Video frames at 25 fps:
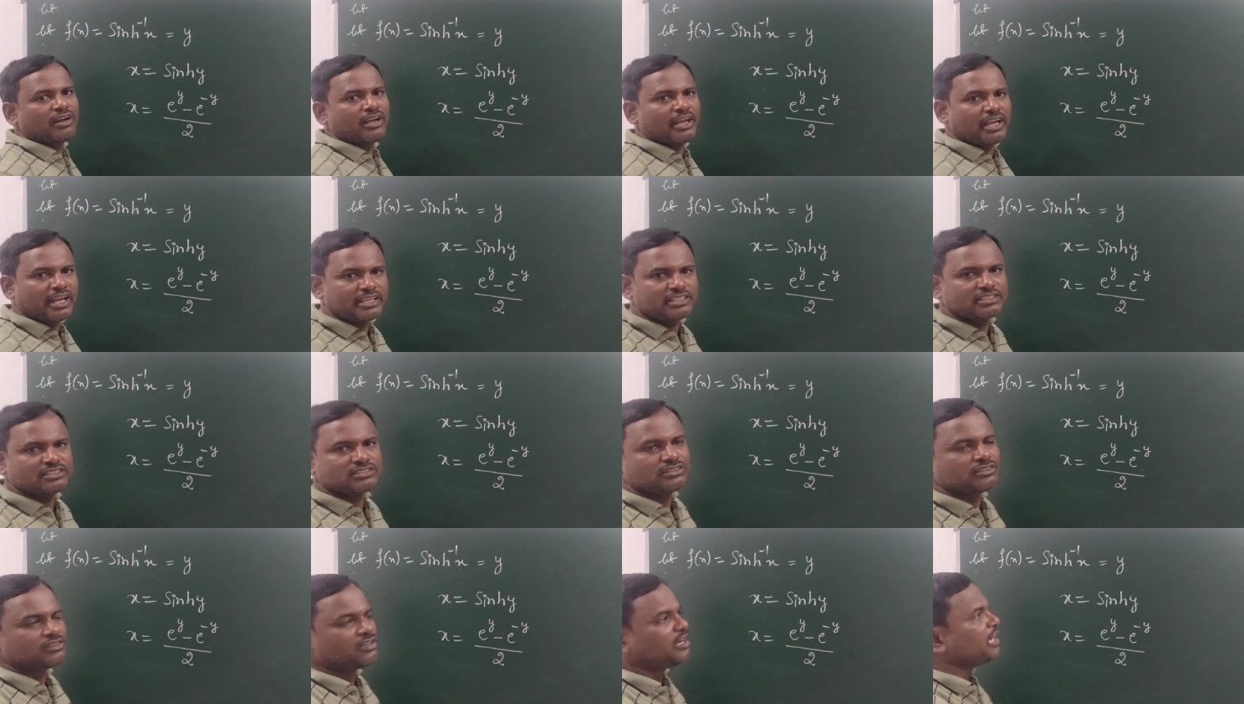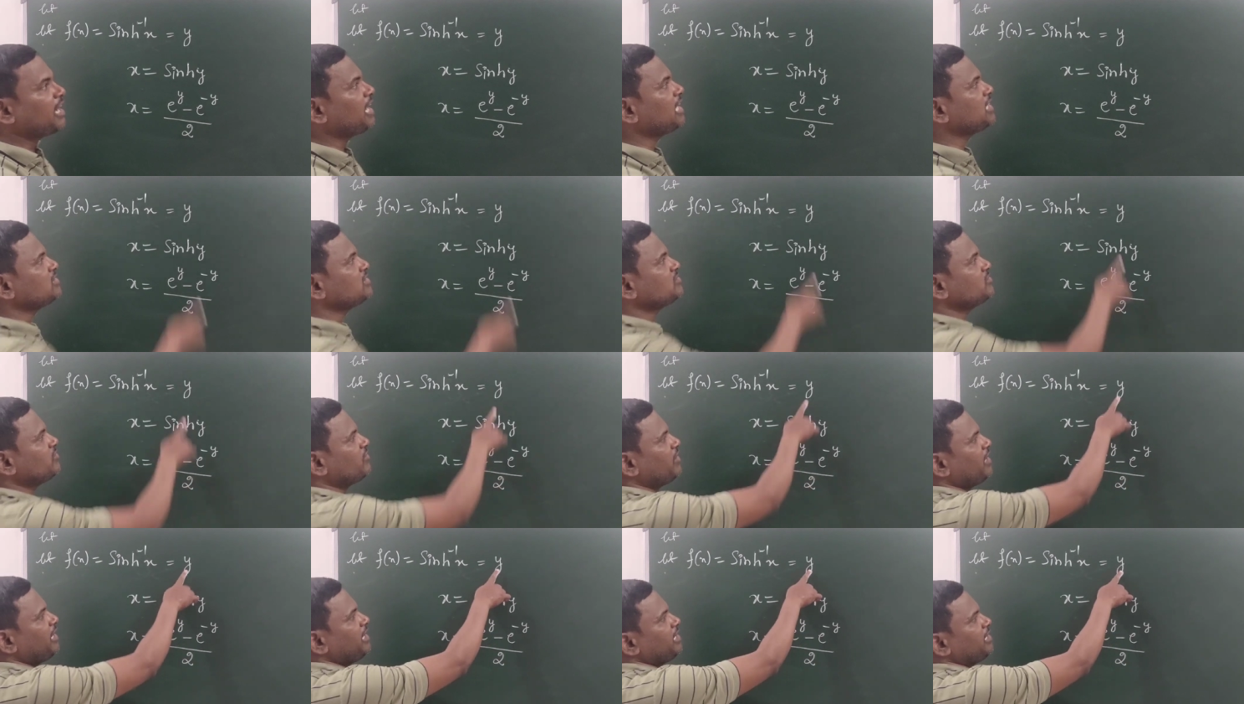x
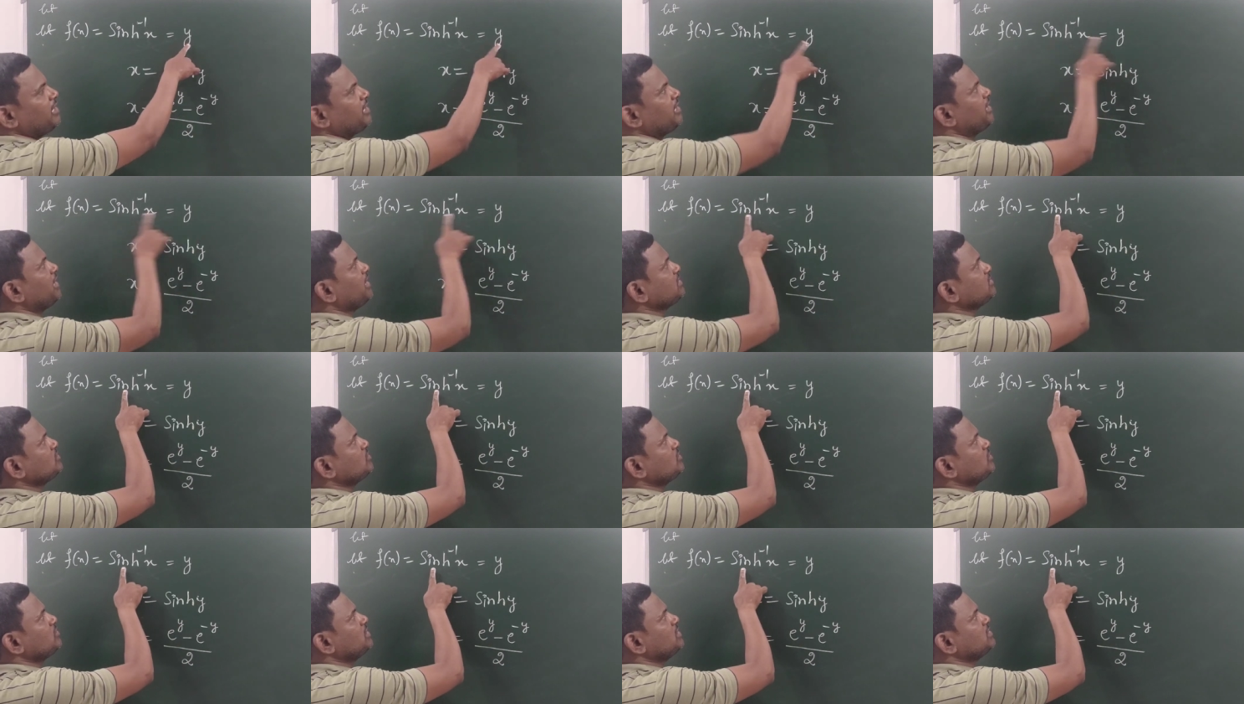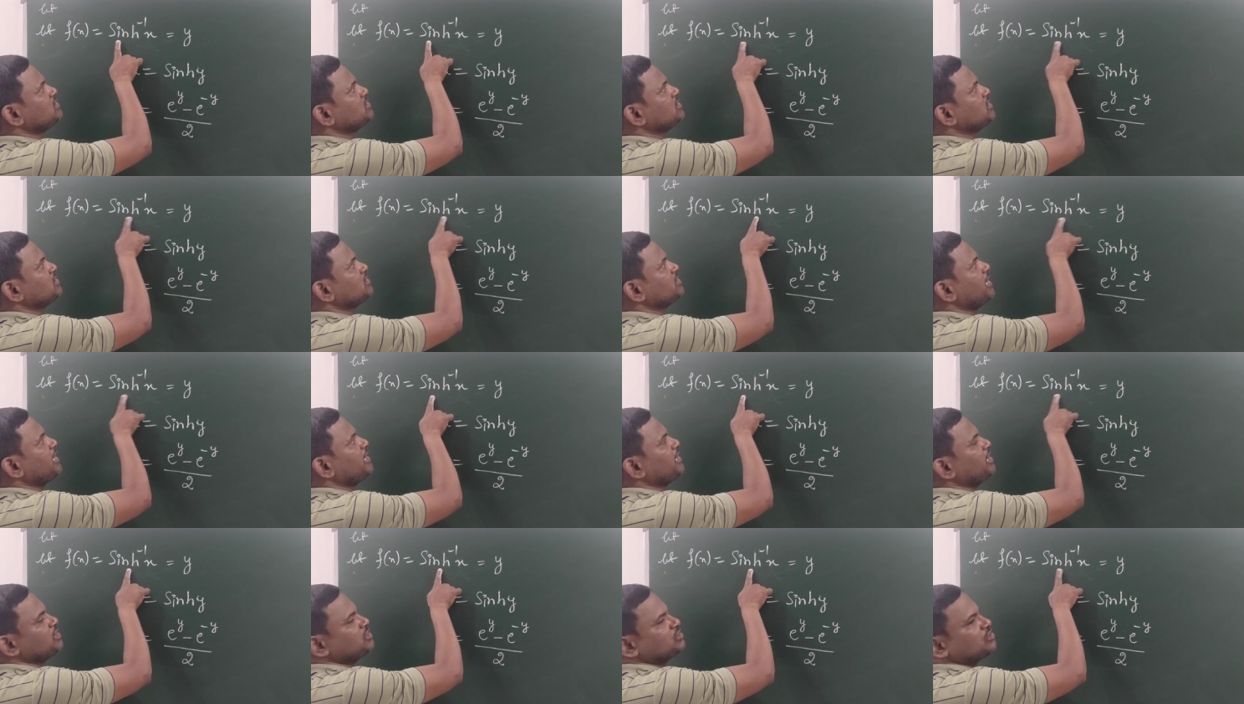as y. Next, this
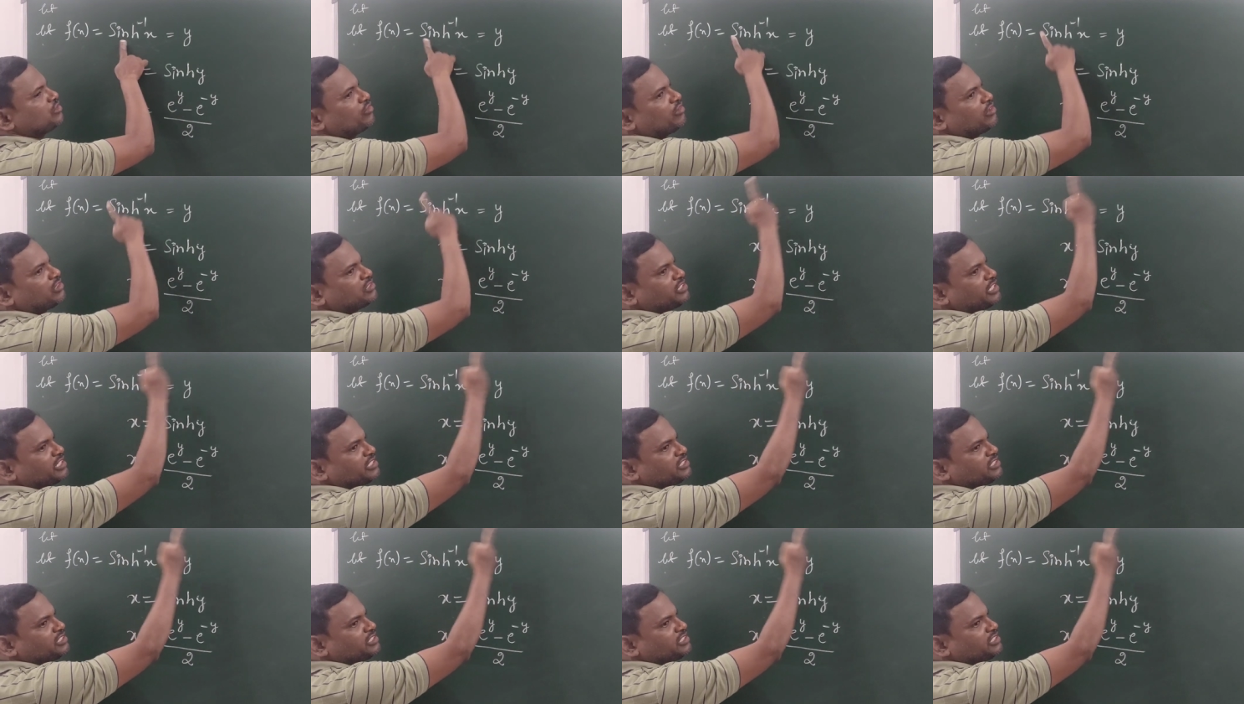sin h inverse